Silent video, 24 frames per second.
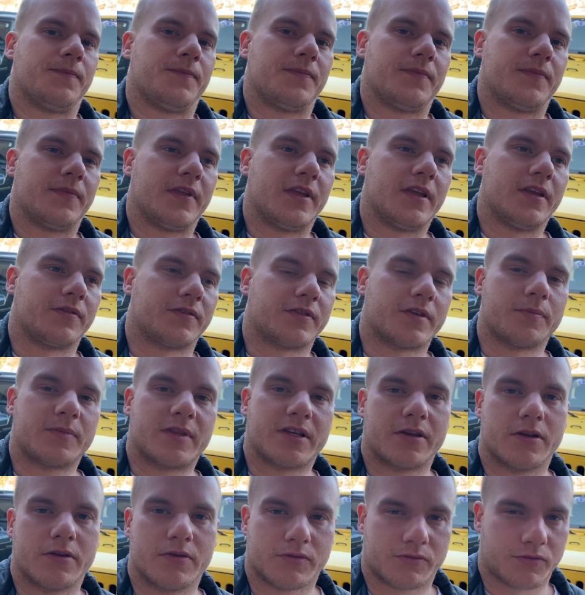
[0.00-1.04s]
if
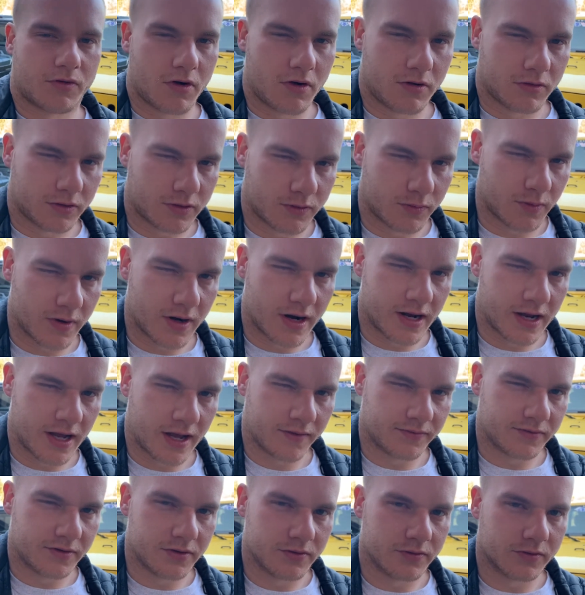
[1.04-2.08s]
something goes wrong to where I have
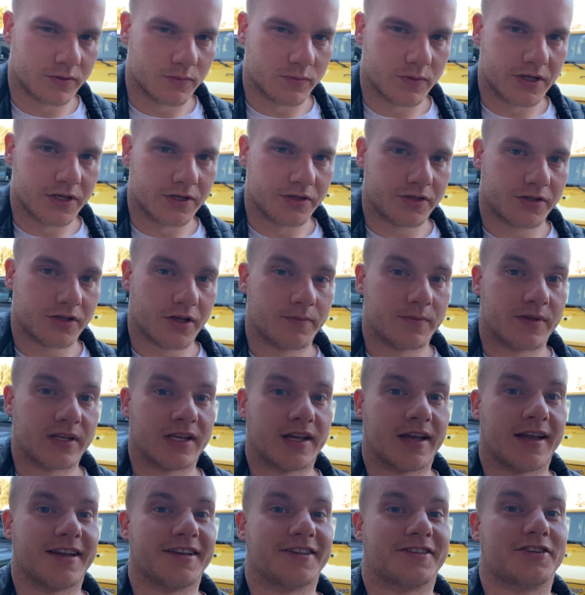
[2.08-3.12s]
to use a winch, something
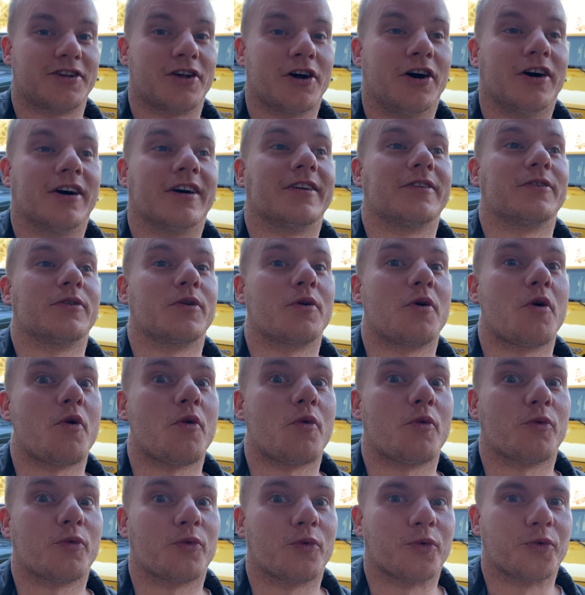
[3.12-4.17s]
has gone
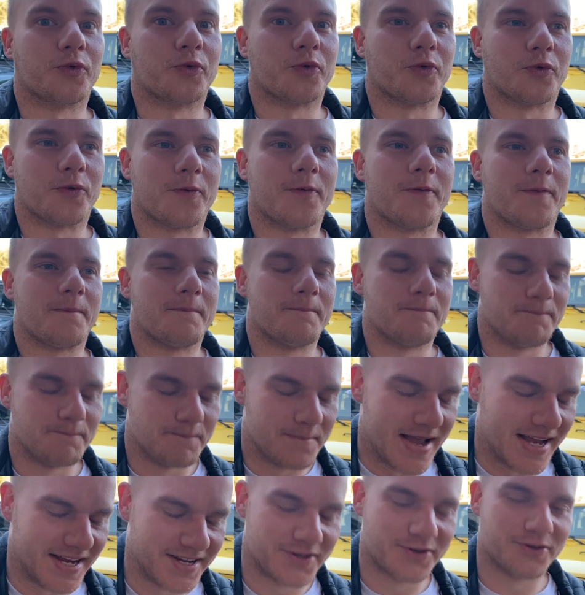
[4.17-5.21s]

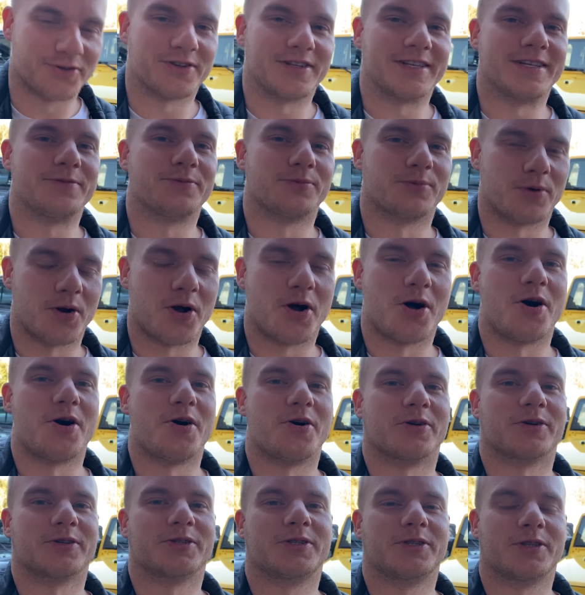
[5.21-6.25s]
majorly
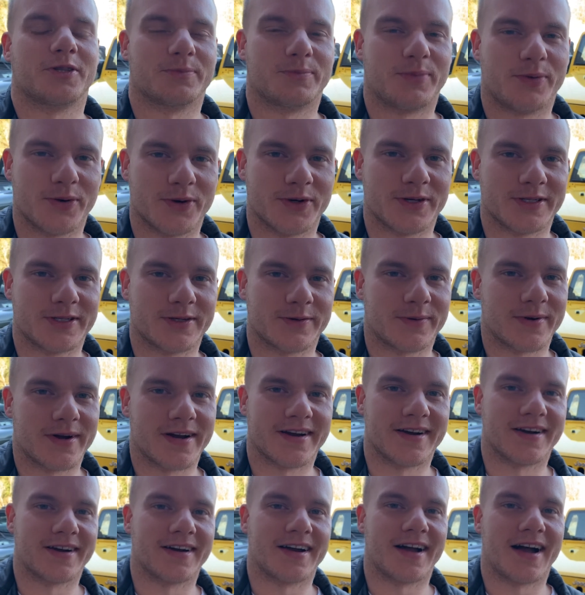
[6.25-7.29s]
wrong to the point to
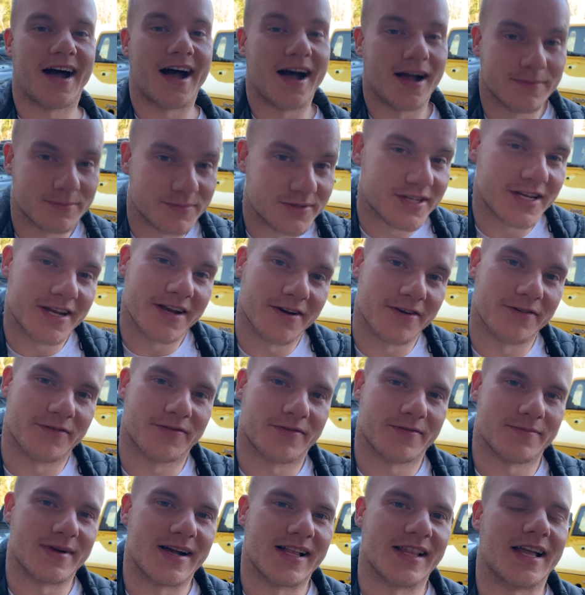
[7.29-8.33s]
where I'm scared for
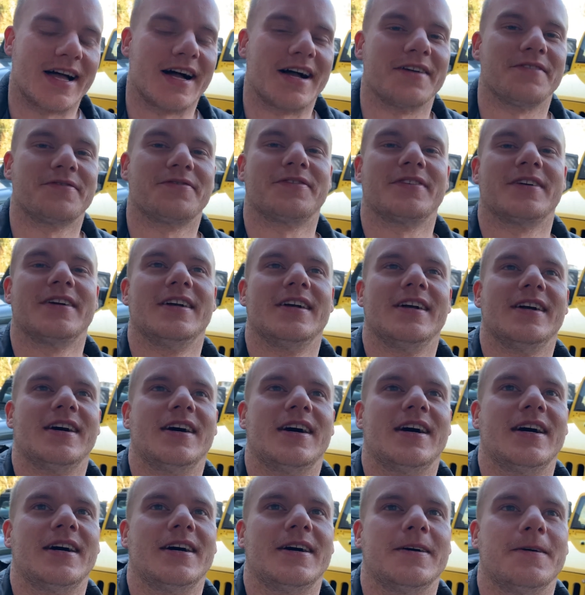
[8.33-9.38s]
my life.
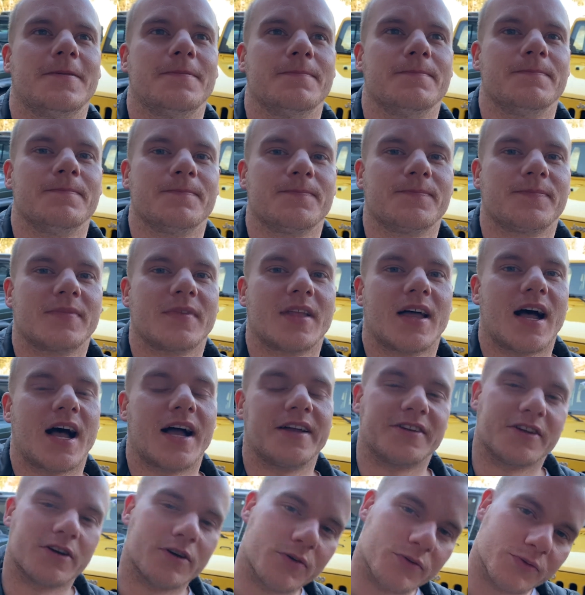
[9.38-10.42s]
I
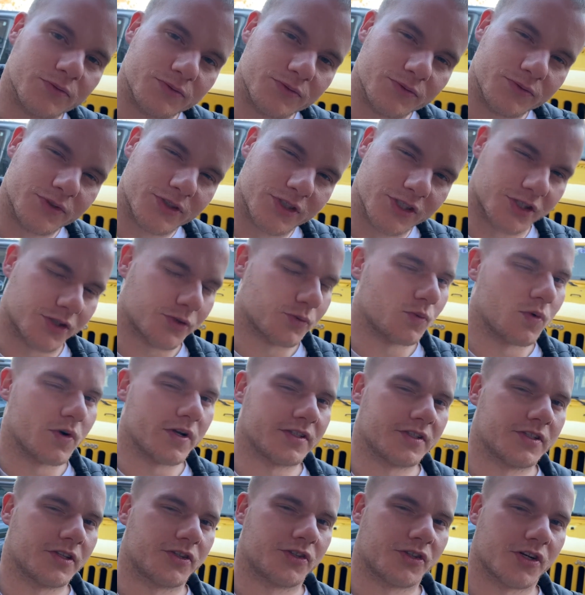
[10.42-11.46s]
don't just want
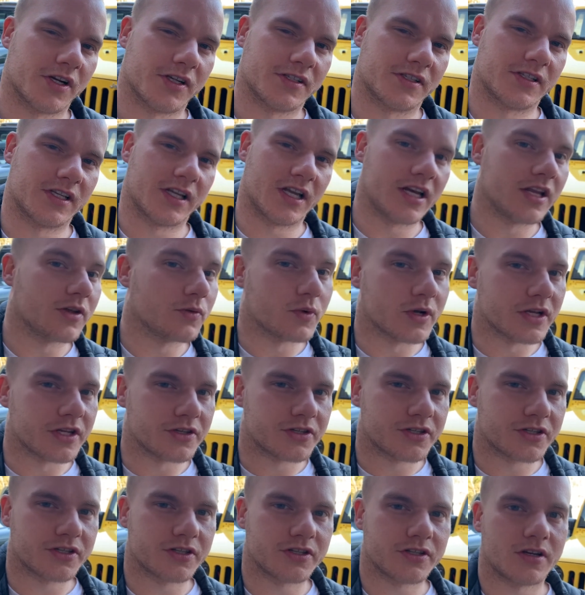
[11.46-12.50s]
to trust any
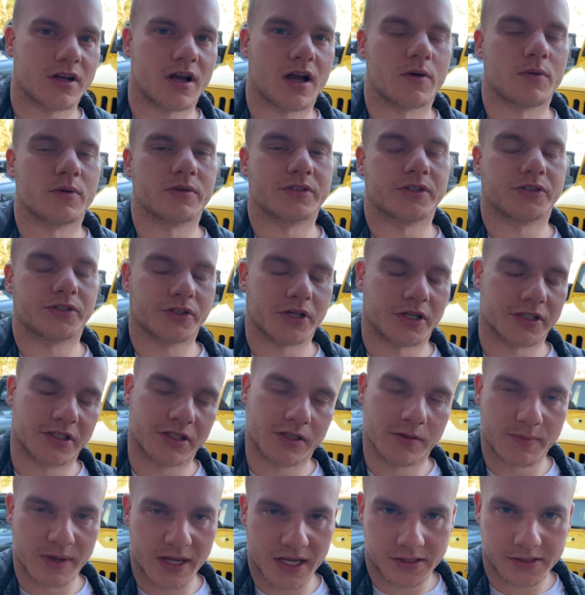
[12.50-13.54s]
winch. I want to trust the
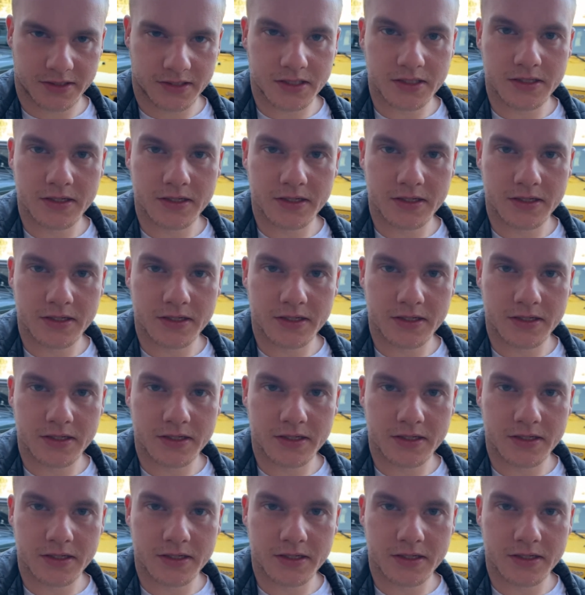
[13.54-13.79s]
best.